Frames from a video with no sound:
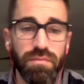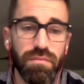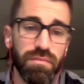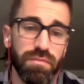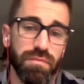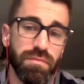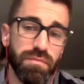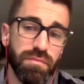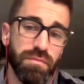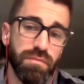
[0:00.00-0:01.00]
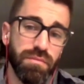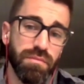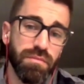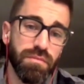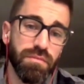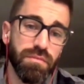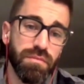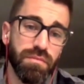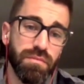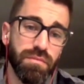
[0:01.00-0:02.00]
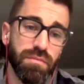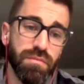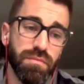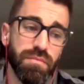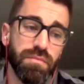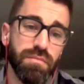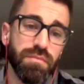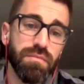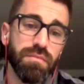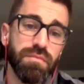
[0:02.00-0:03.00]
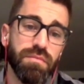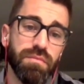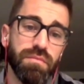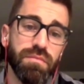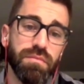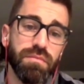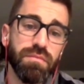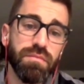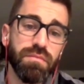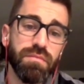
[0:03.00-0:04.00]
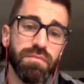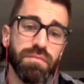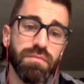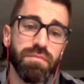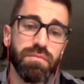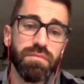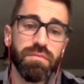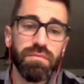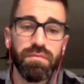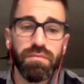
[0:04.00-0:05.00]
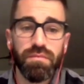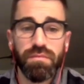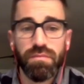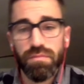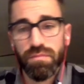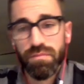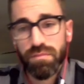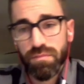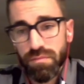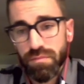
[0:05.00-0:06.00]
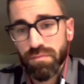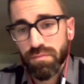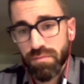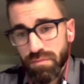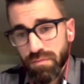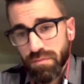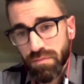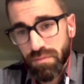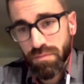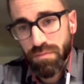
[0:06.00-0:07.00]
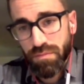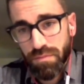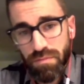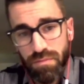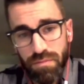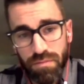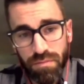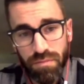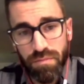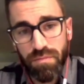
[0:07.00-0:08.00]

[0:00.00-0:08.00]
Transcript: No words are spoken by the person on screen.